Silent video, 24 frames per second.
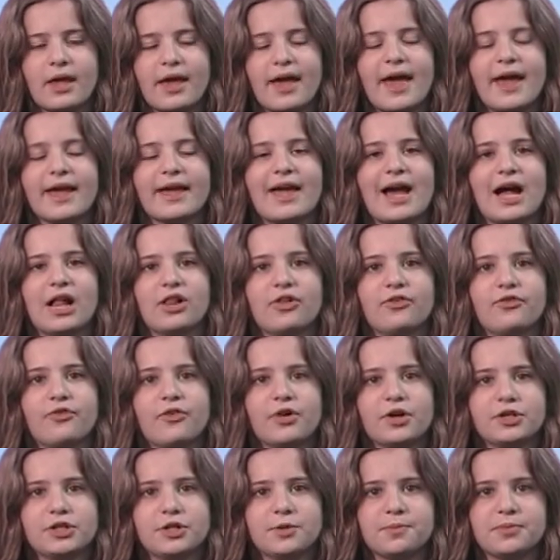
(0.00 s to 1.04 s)
and
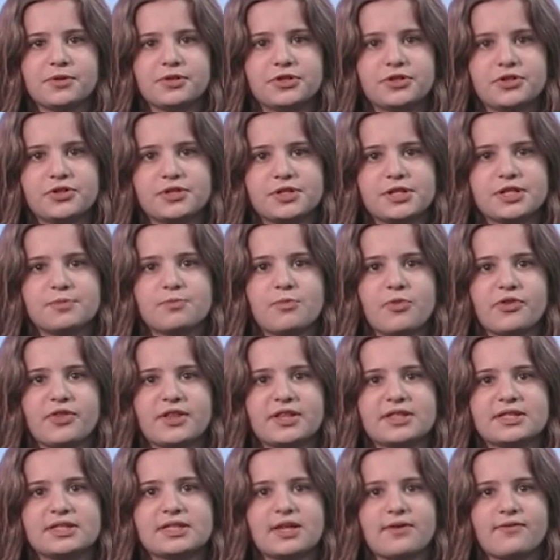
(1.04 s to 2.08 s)
California produces more
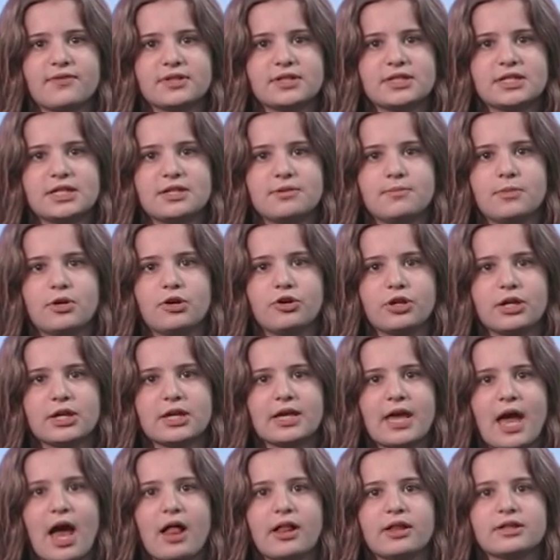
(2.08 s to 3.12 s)
than 17 million
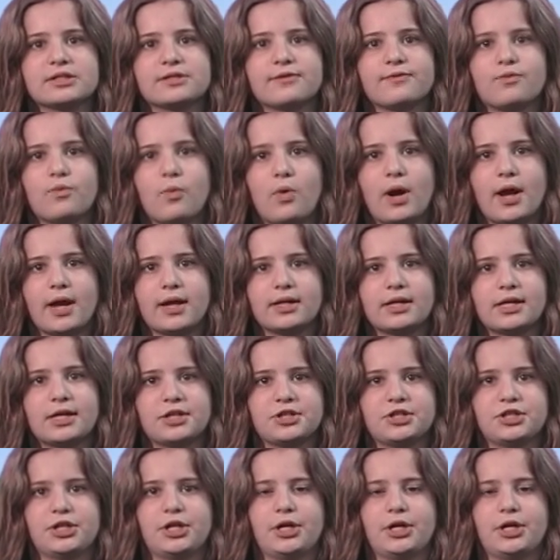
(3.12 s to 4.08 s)
gallons of wine each